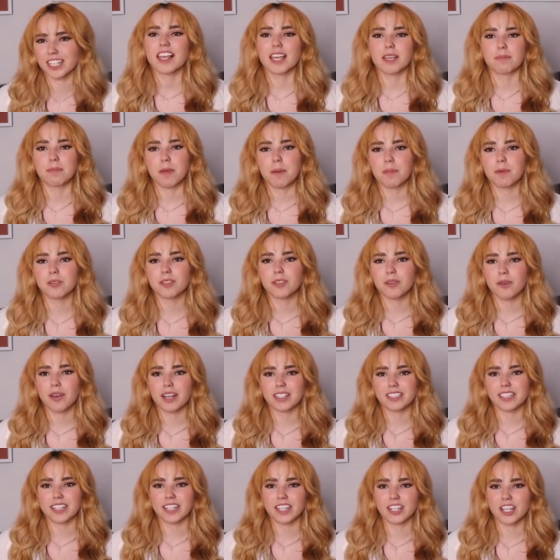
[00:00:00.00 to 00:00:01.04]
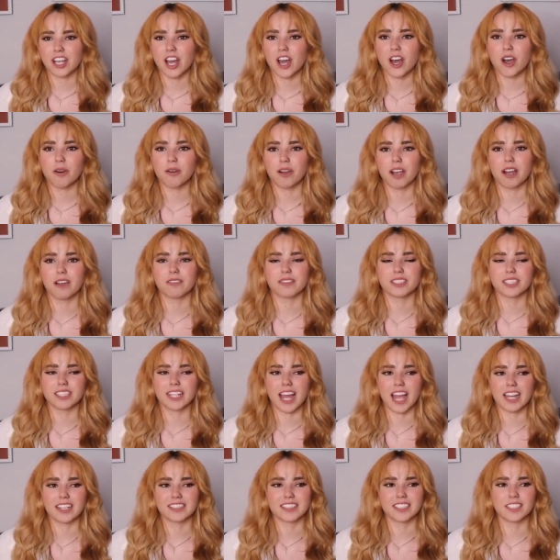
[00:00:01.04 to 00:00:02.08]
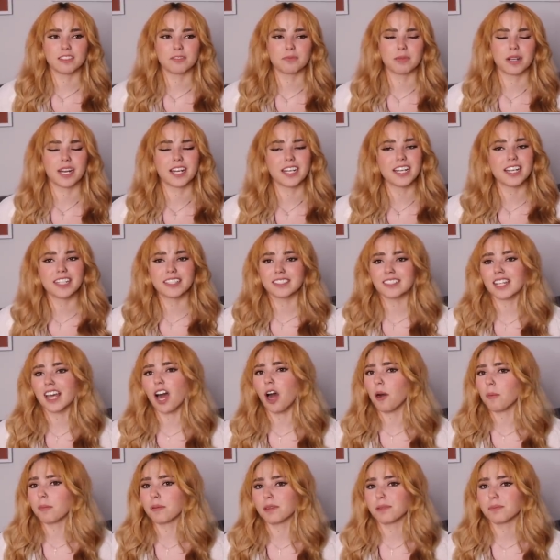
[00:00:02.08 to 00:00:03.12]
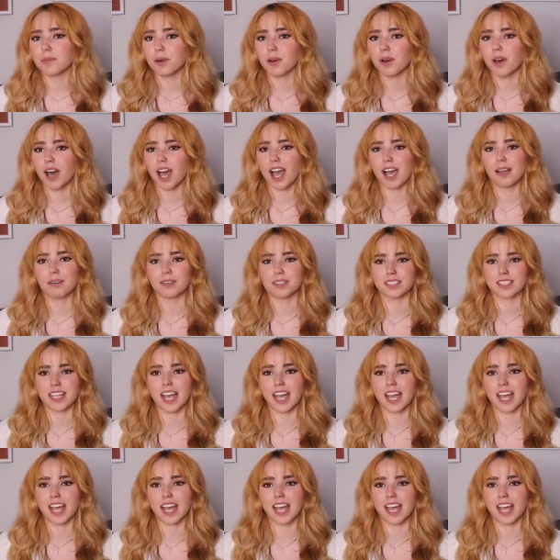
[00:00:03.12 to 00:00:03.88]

Like people knew I didn't go or I was inactive, but I didn't tell people I was